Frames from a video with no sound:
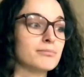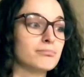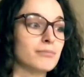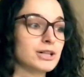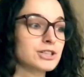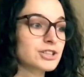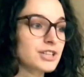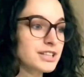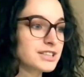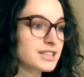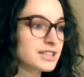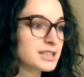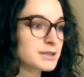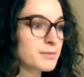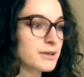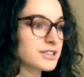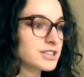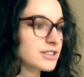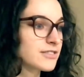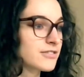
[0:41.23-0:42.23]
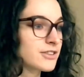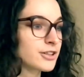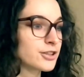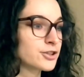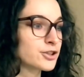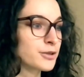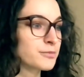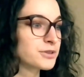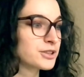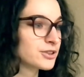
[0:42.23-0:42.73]
much less expensive than
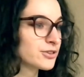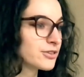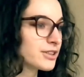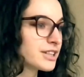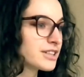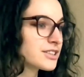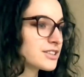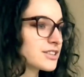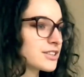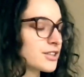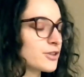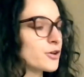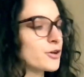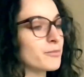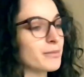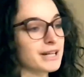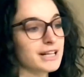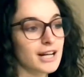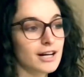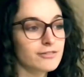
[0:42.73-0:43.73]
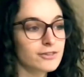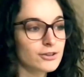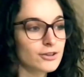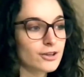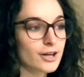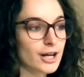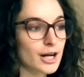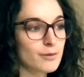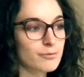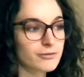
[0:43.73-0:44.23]
a trip to Greece, though it might have you
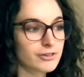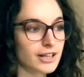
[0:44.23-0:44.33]
looking at